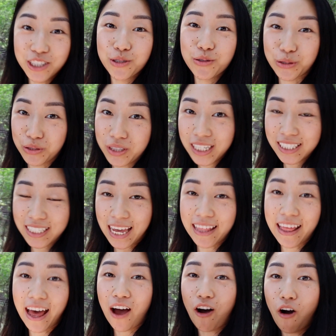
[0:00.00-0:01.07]
I can truly
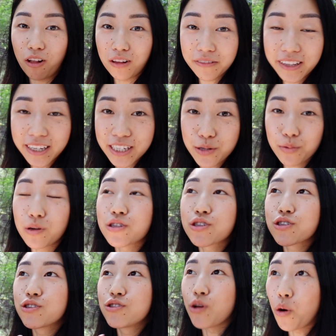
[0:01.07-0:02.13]
say that all of this was
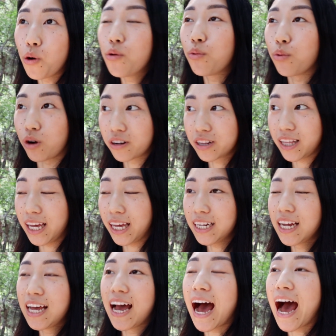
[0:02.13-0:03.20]
so worth it.